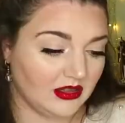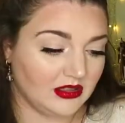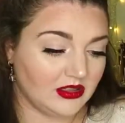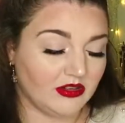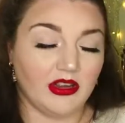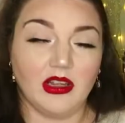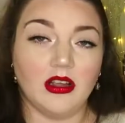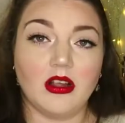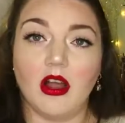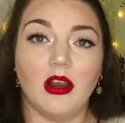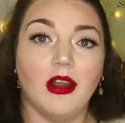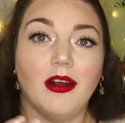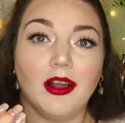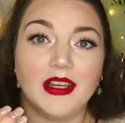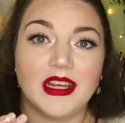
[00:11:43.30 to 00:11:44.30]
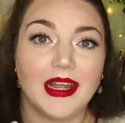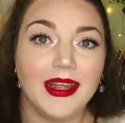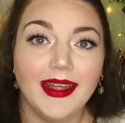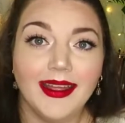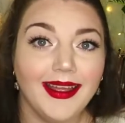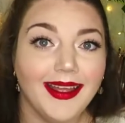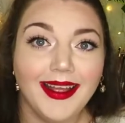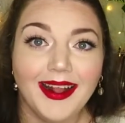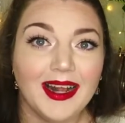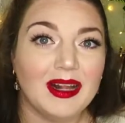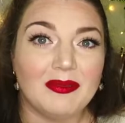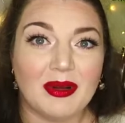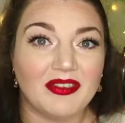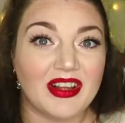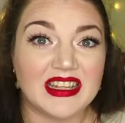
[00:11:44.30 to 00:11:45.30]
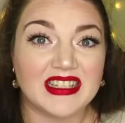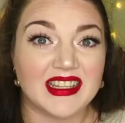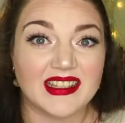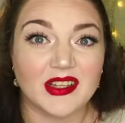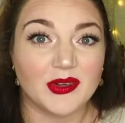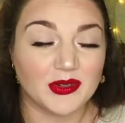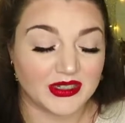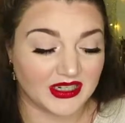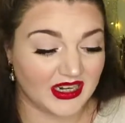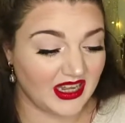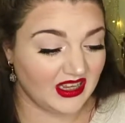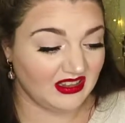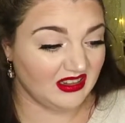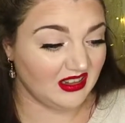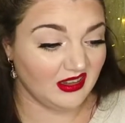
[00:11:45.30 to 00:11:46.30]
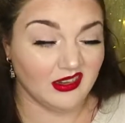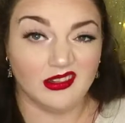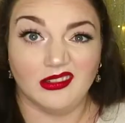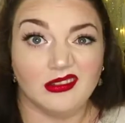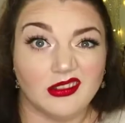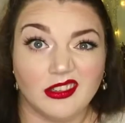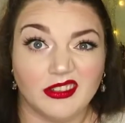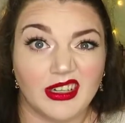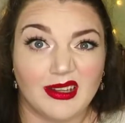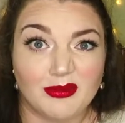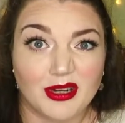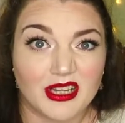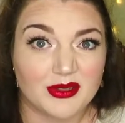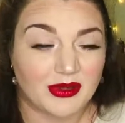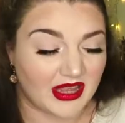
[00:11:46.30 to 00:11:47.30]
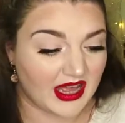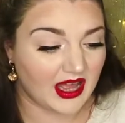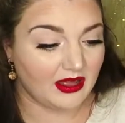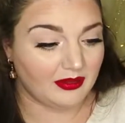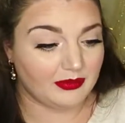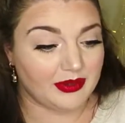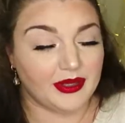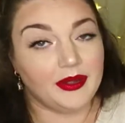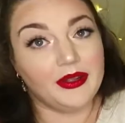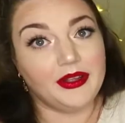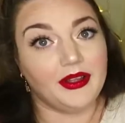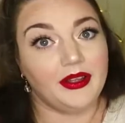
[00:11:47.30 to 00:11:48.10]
Sorry, I can't hide it. My face says it all, doesn't it? Not really impressed with that, but